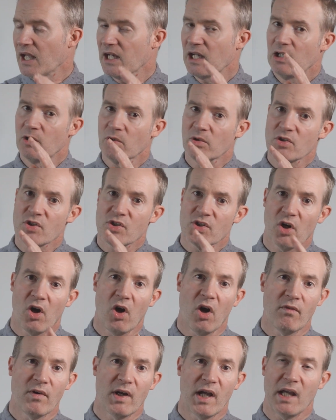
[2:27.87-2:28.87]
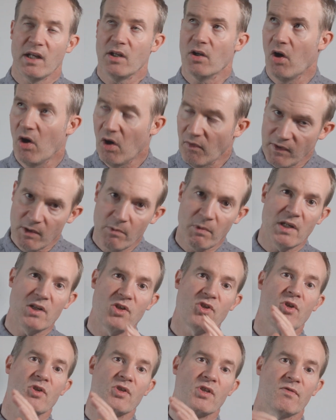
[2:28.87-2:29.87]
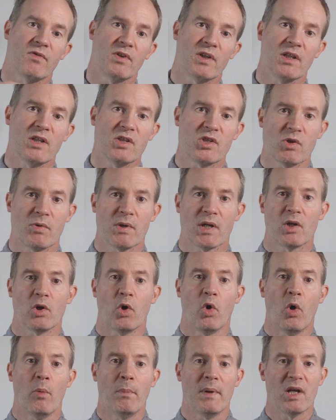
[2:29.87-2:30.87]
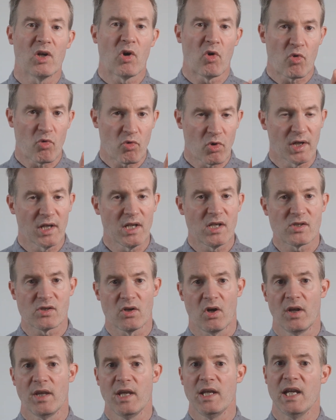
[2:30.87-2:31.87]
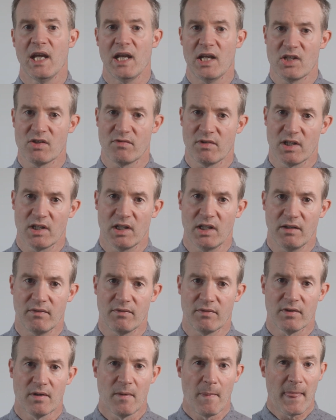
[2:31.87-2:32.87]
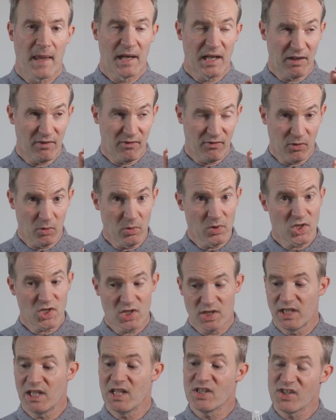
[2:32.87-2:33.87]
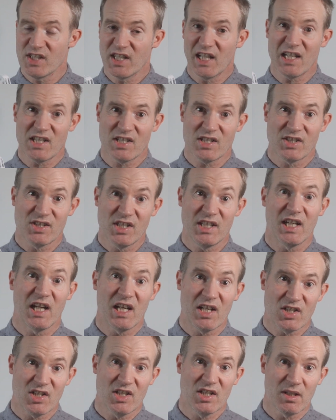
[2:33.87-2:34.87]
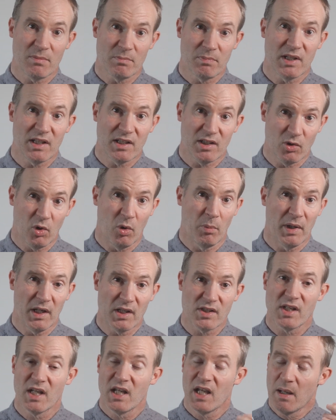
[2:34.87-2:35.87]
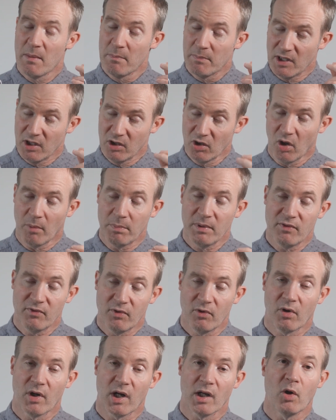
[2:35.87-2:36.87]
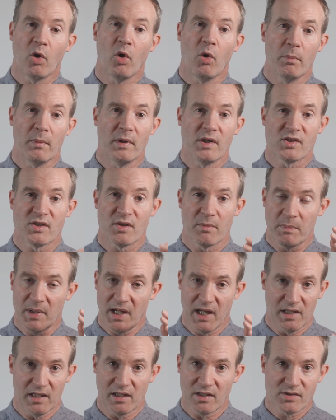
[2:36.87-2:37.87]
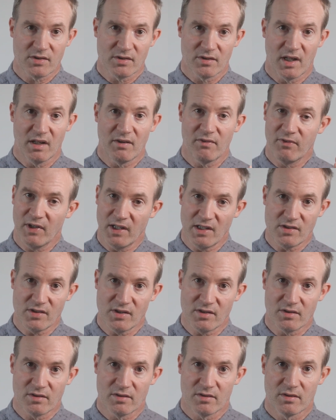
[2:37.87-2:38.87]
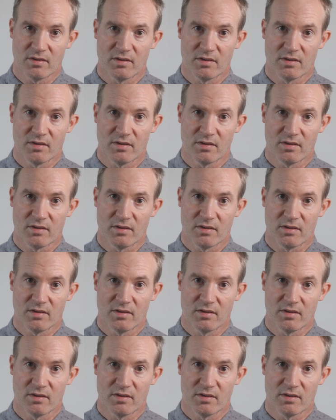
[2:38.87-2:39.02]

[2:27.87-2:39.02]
And I launched a hover and off it went dutifully, doing an orbit right on the edge of a cliff. Now, fortunately, it did actually complete the orbit but not before I almost panicked and fainted.